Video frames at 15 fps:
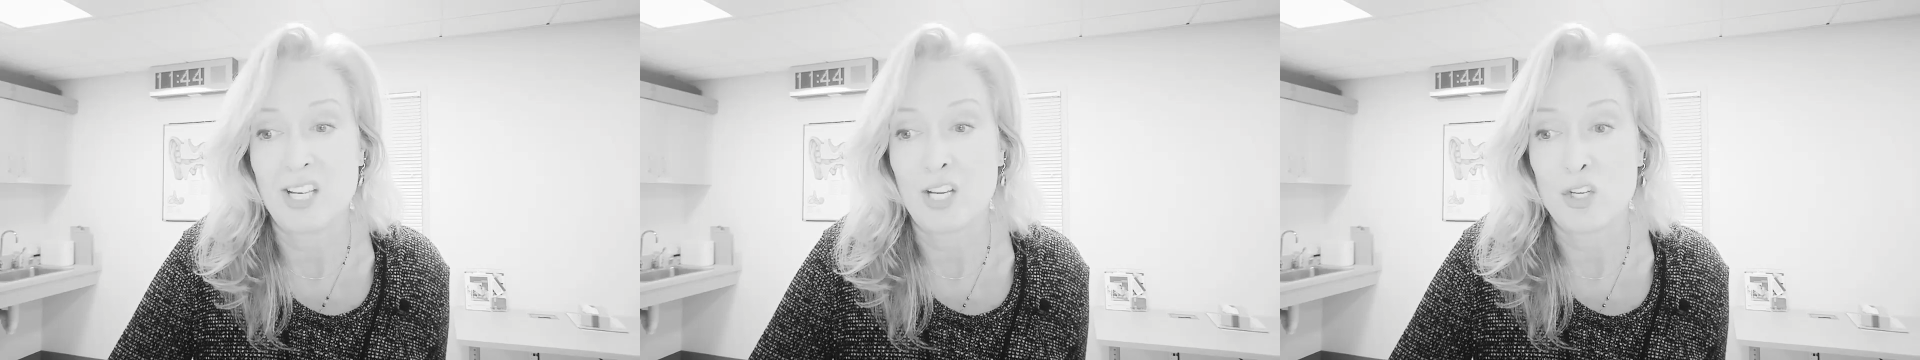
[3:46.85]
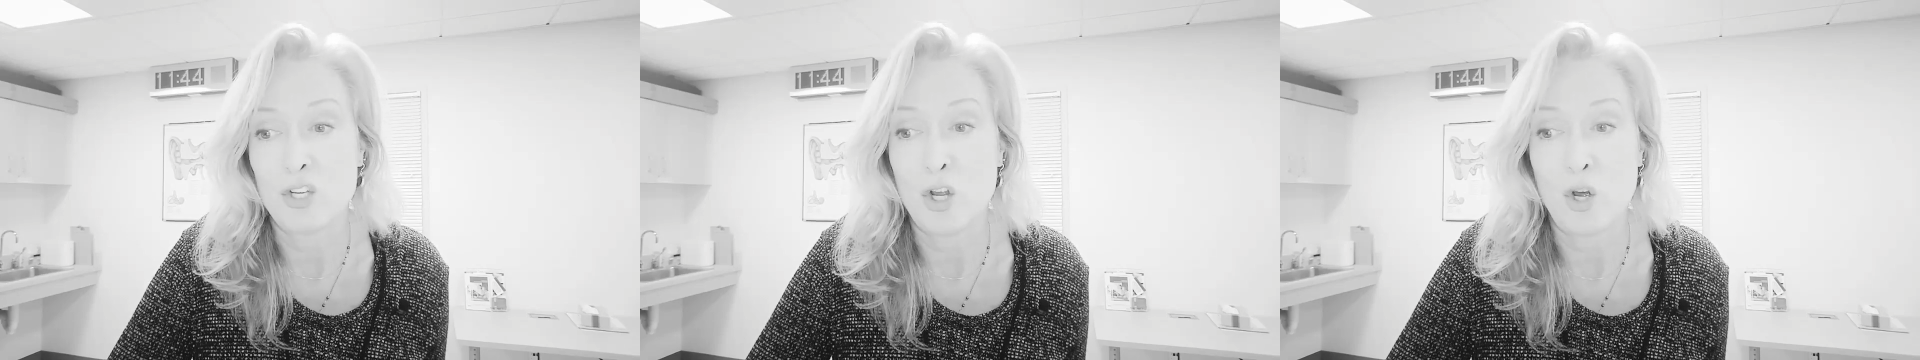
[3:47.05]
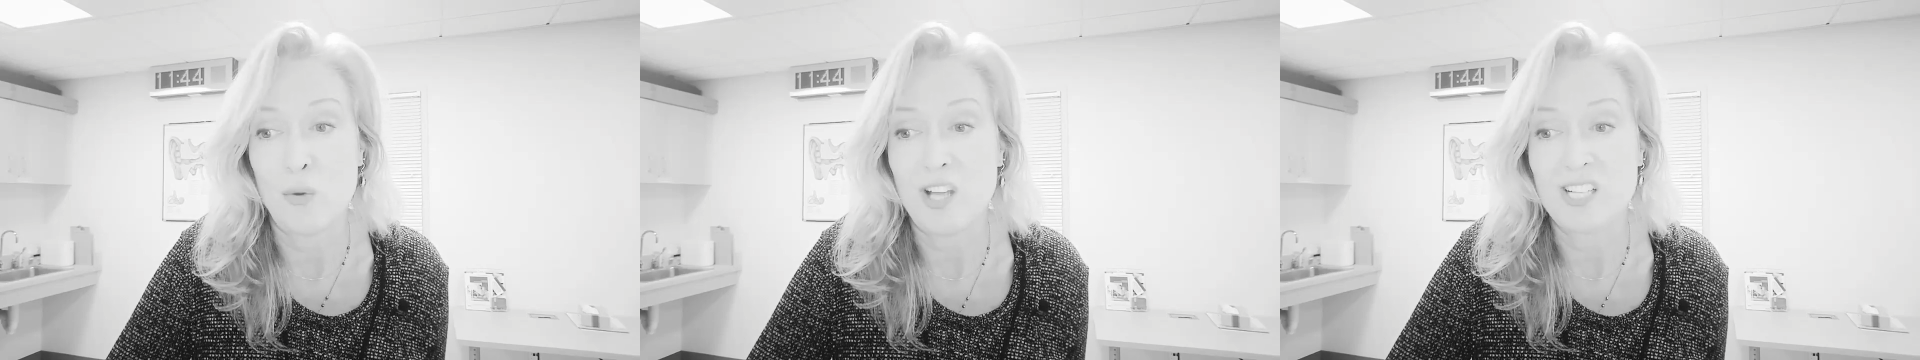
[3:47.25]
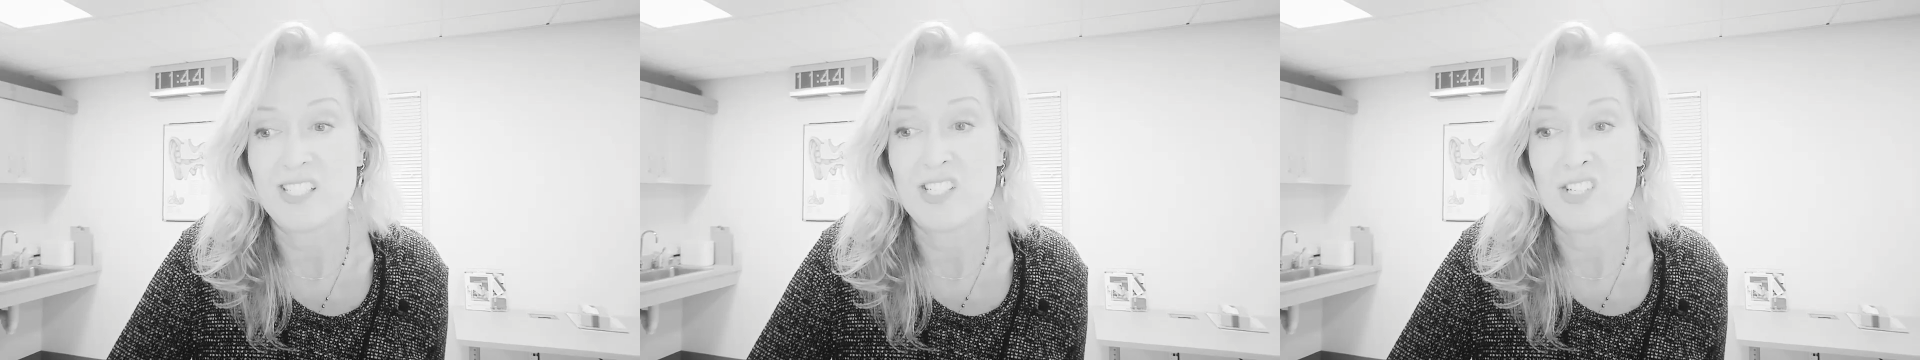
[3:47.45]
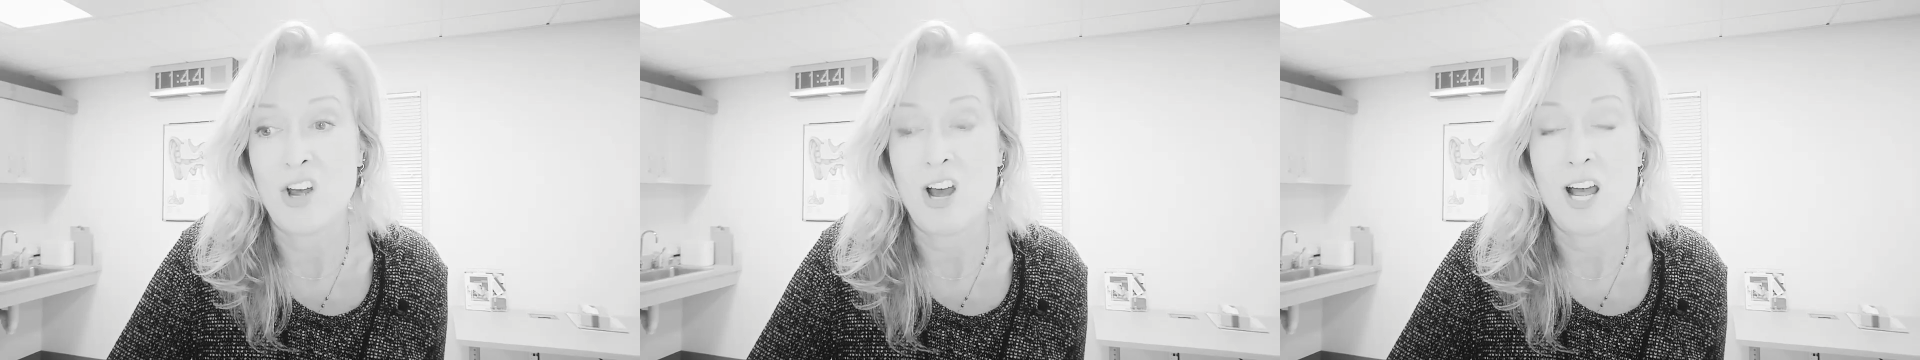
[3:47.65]
like, no,
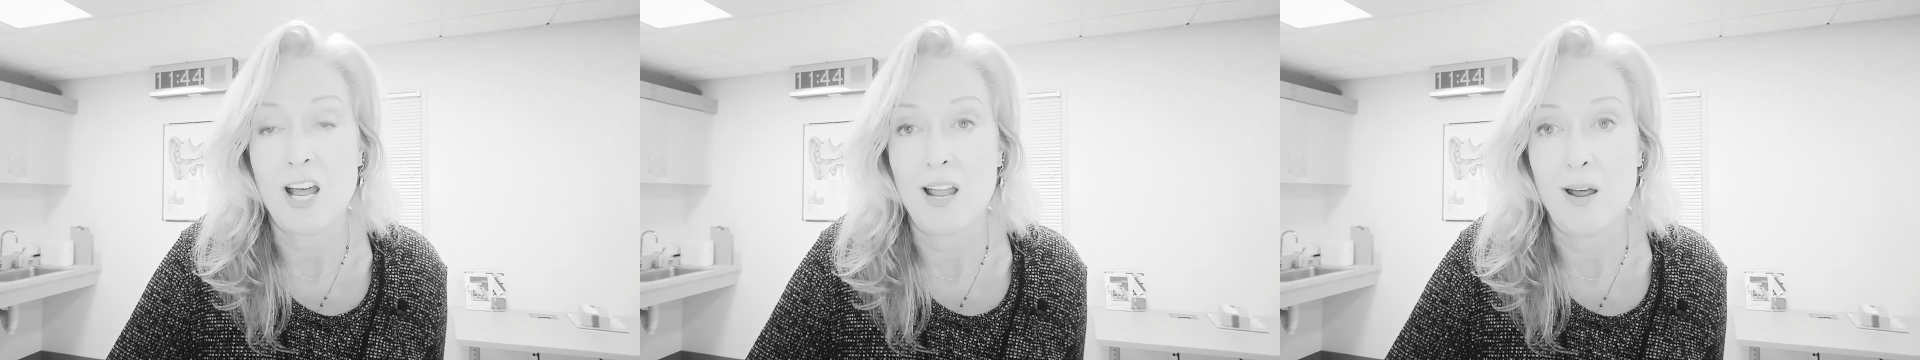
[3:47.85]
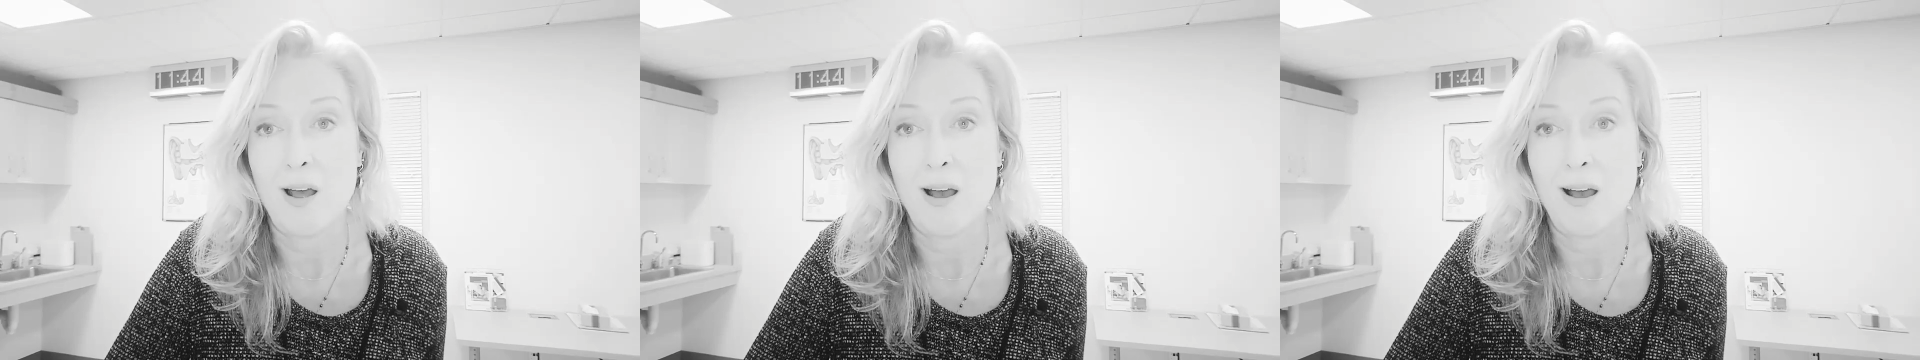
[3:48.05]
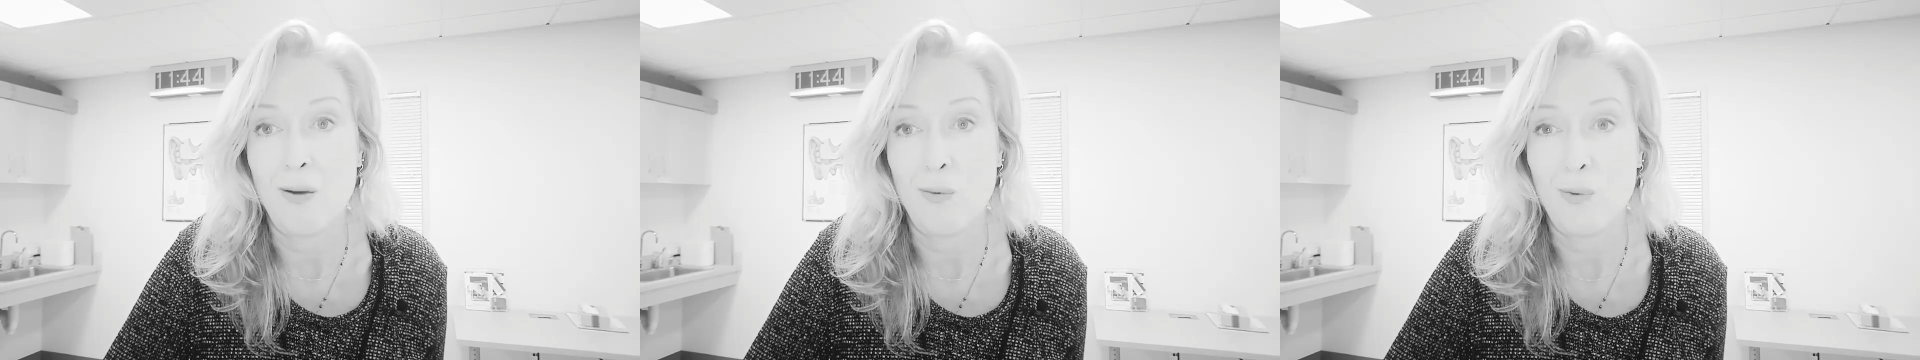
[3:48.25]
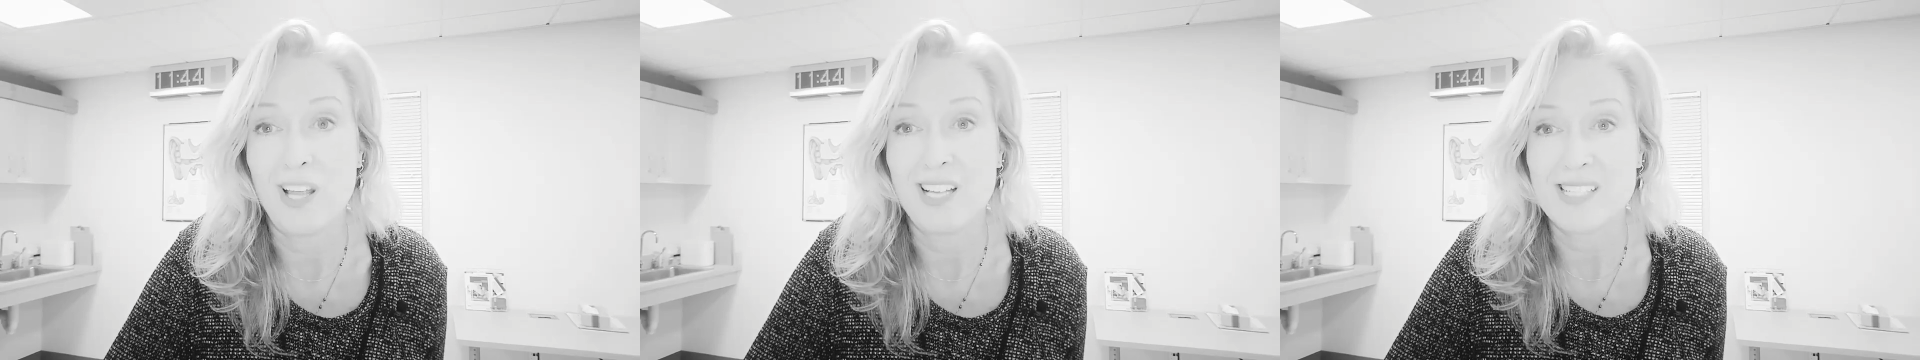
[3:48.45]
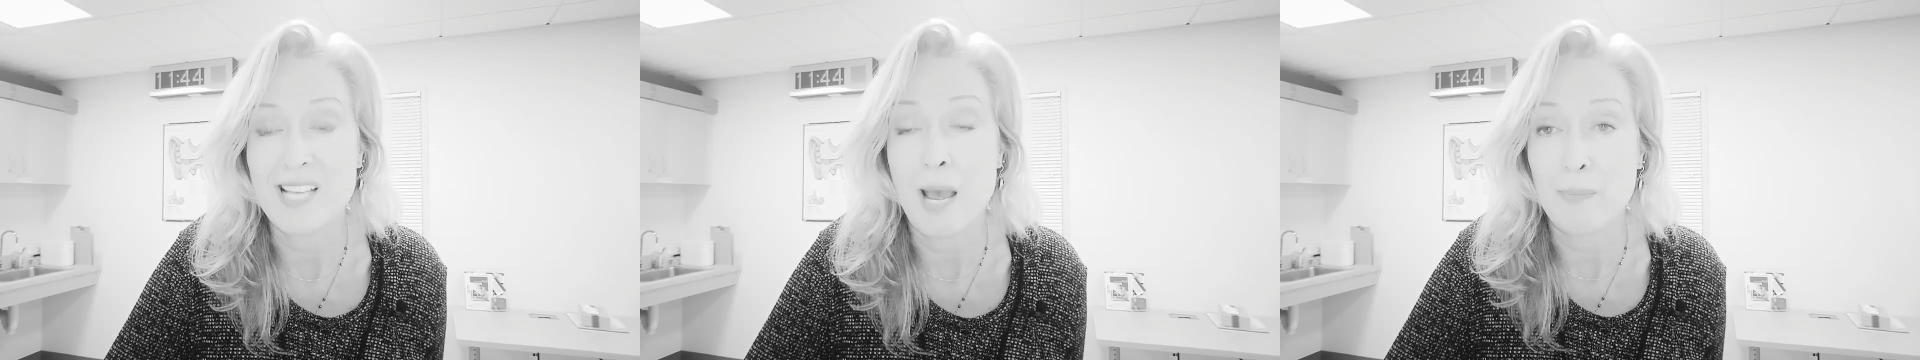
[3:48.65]
that's not the
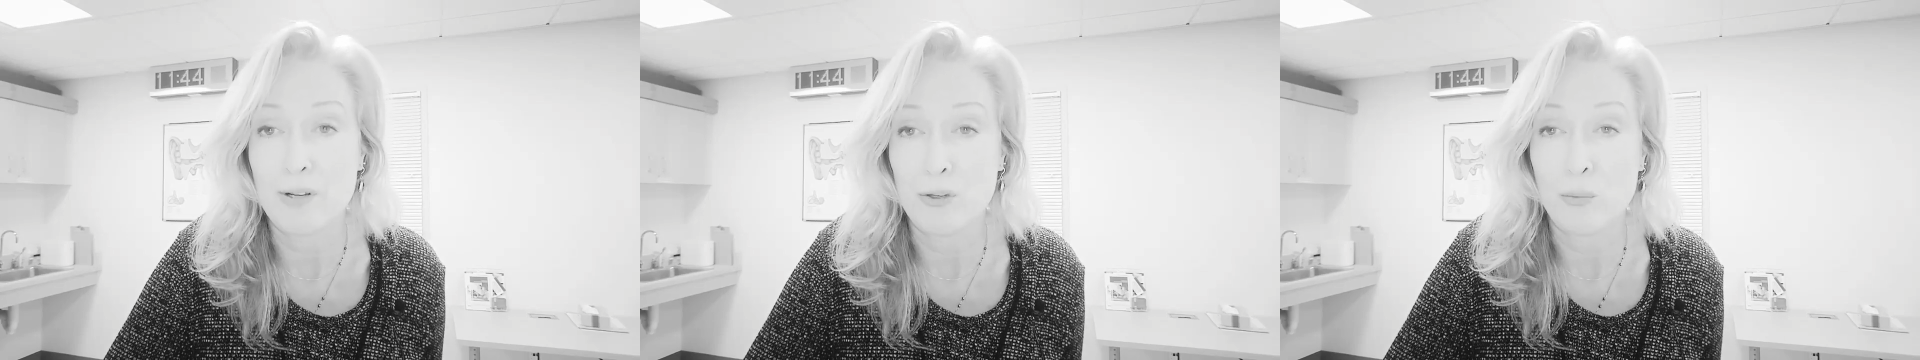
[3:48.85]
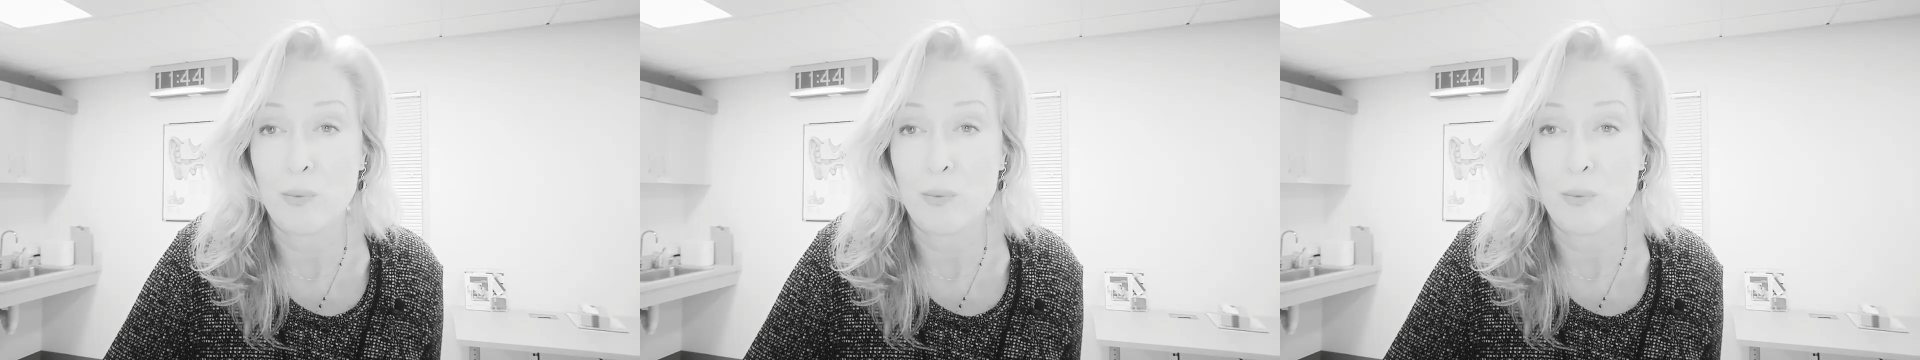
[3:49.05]
way it's happening.